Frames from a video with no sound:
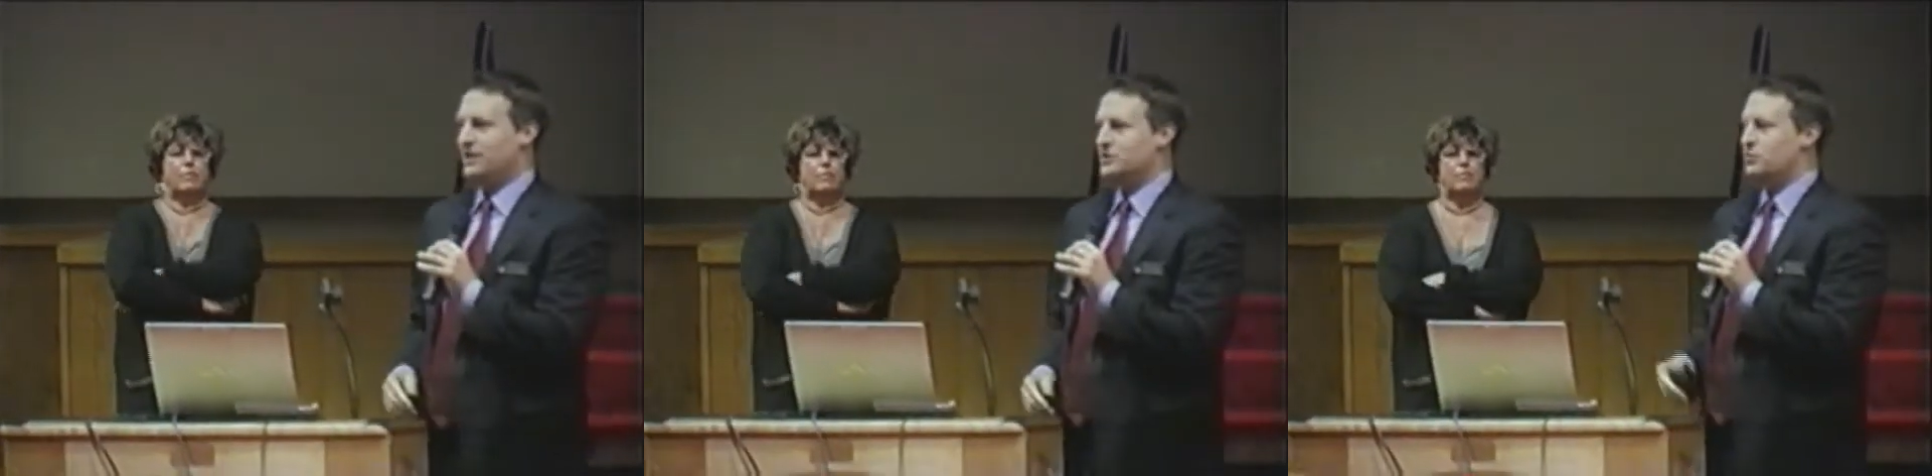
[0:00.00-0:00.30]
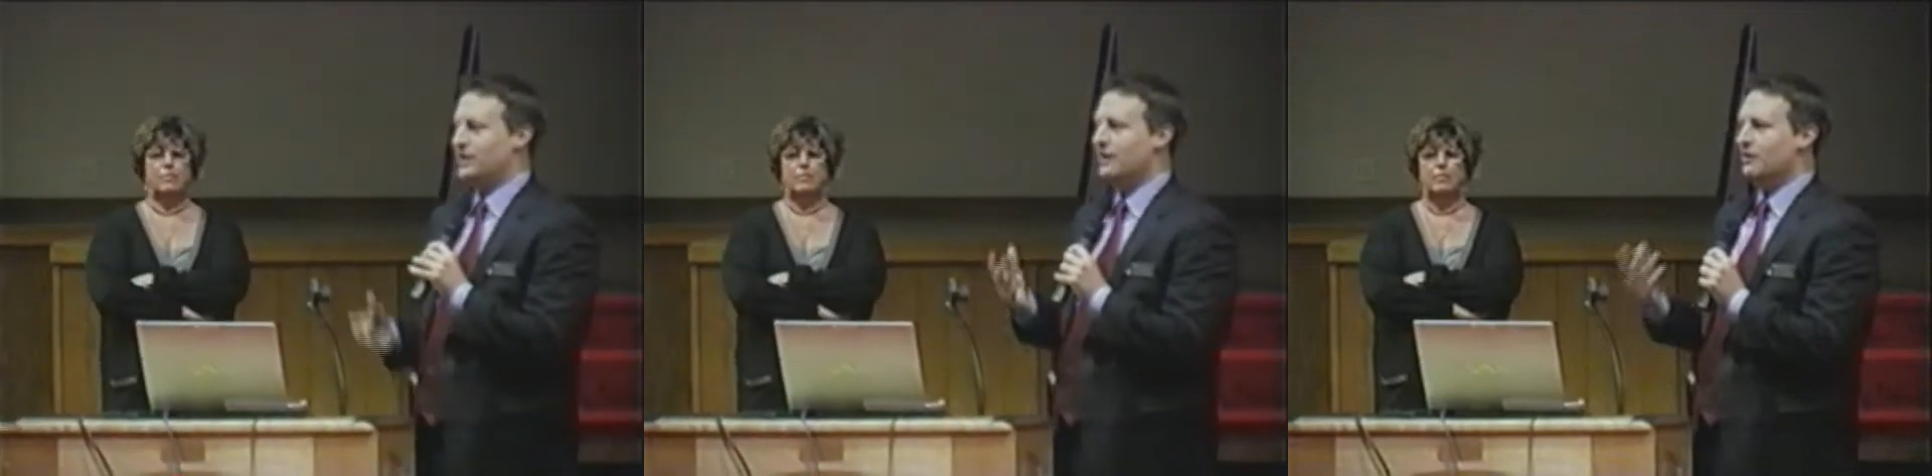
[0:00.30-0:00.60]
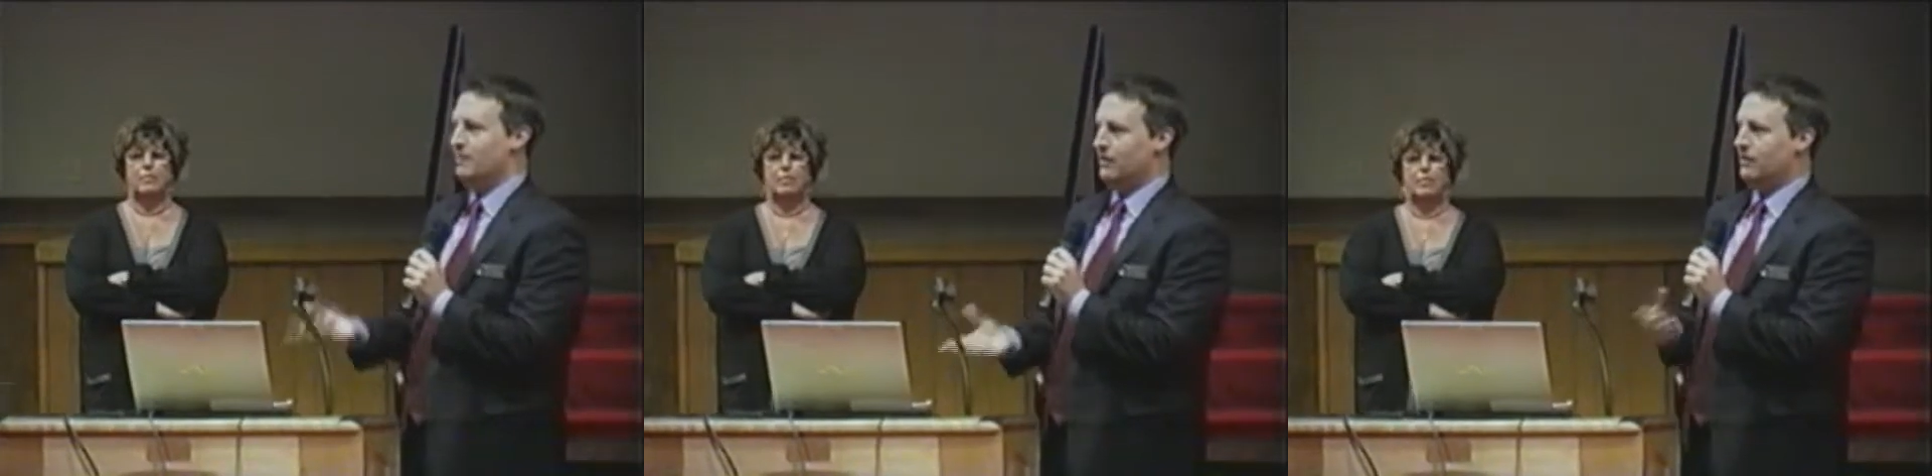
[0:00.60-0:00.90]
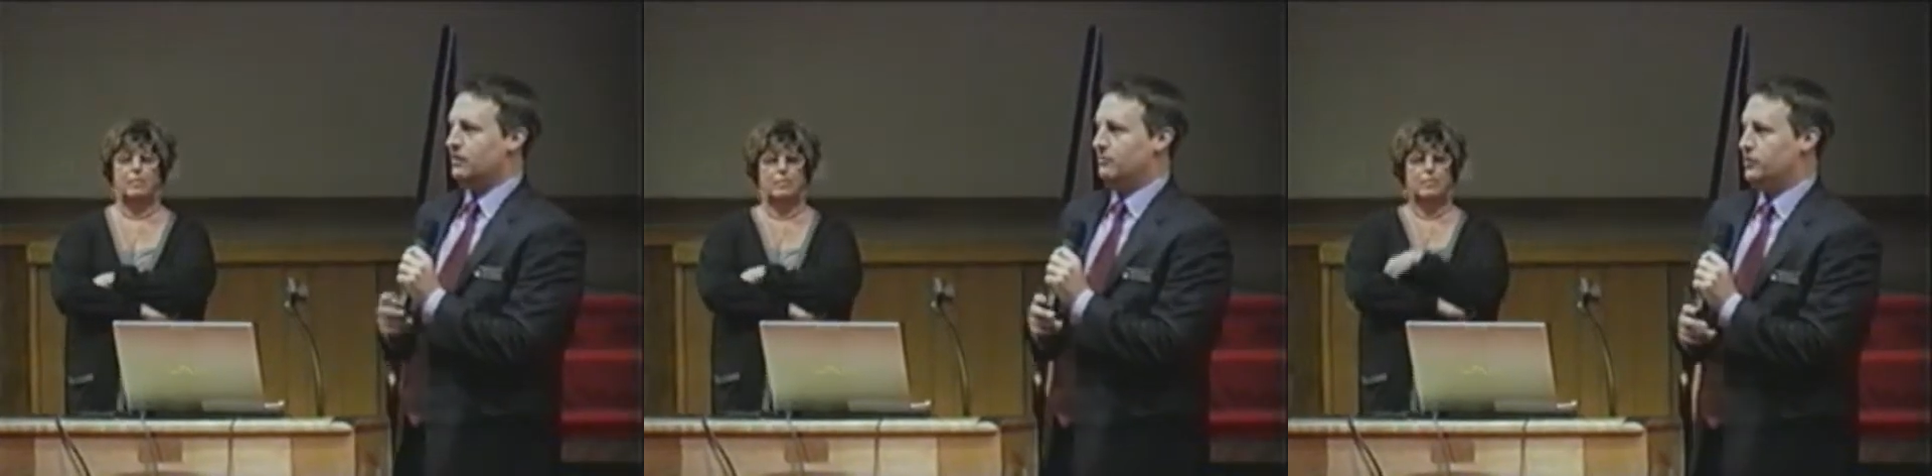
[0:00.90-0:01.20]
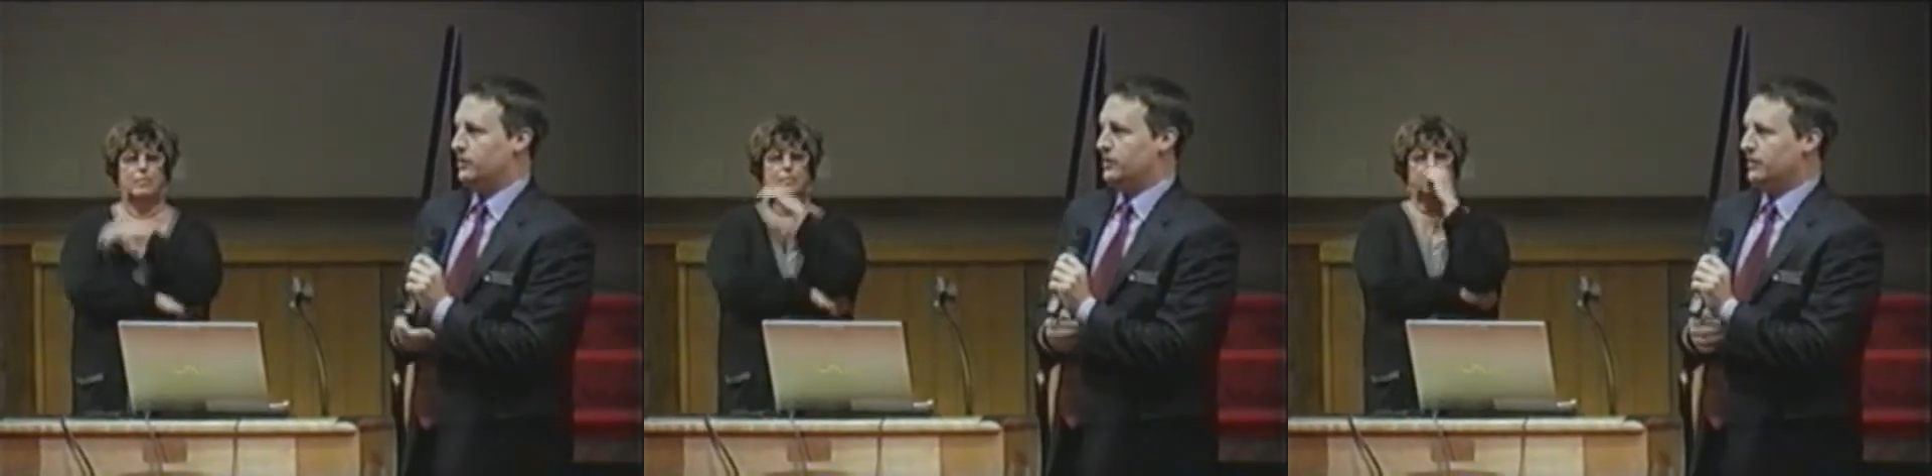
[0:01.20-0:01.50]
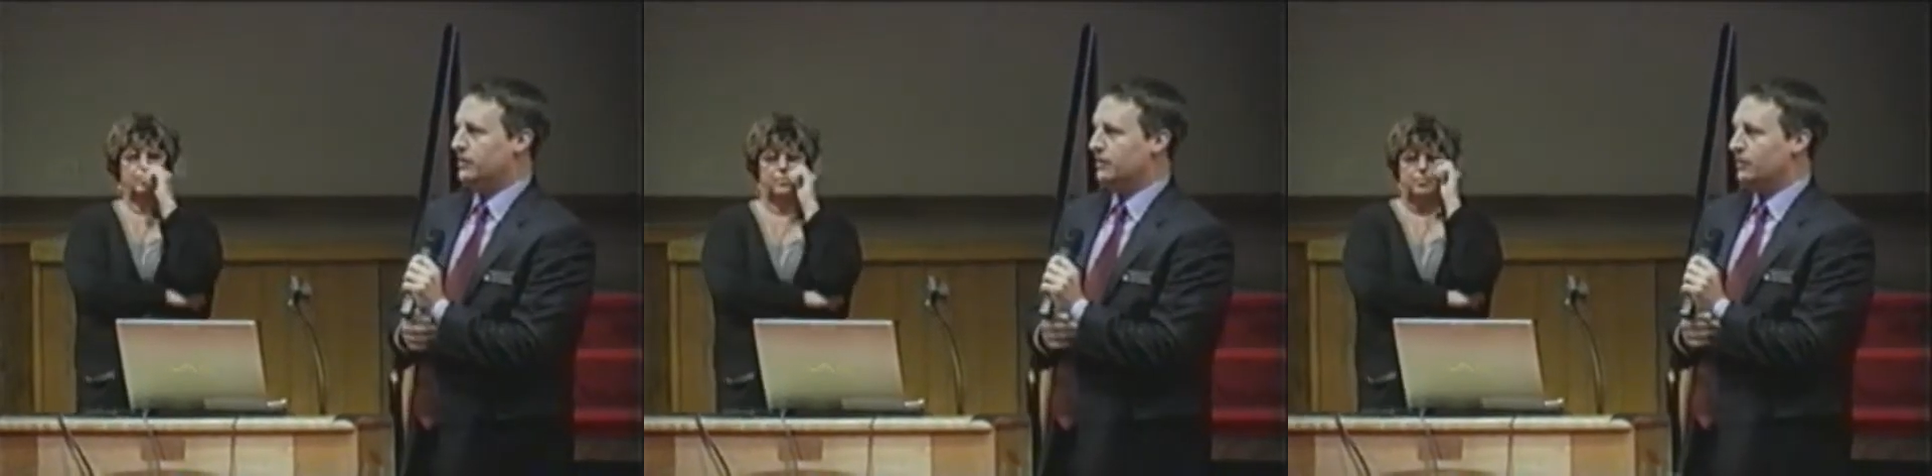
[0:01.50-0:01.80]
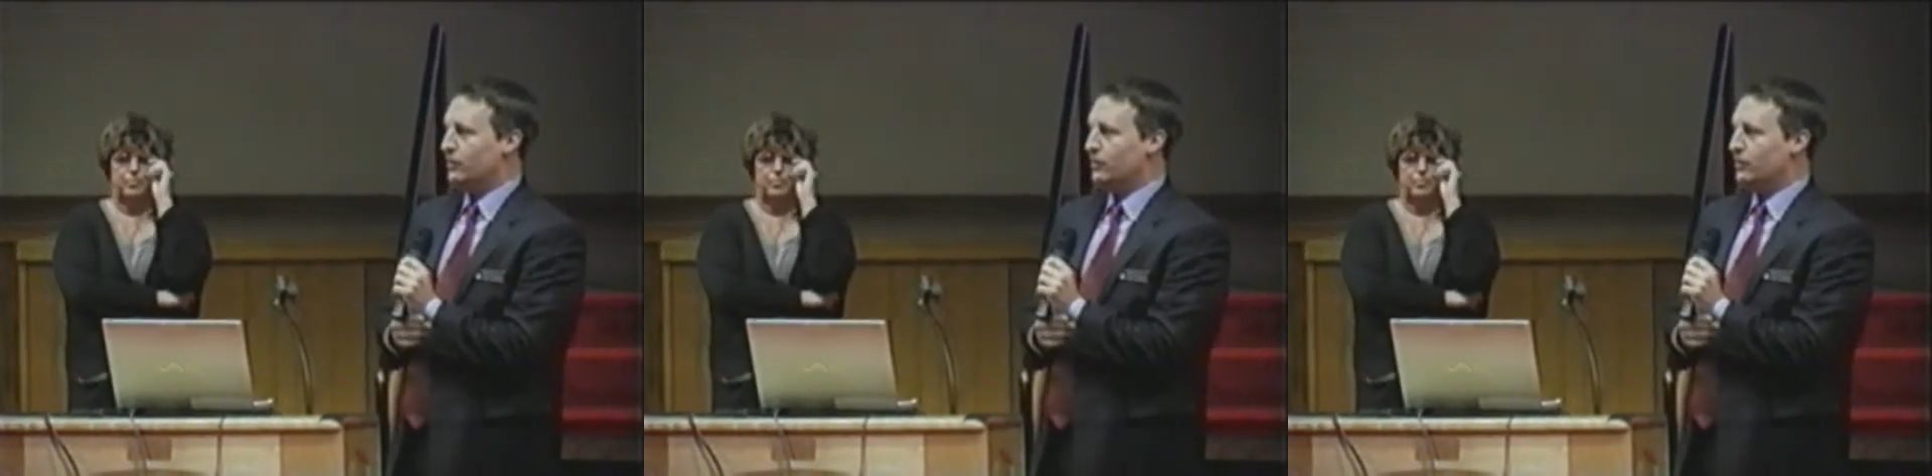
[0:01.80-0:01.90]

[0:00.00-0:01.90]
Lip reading: because we care about our community.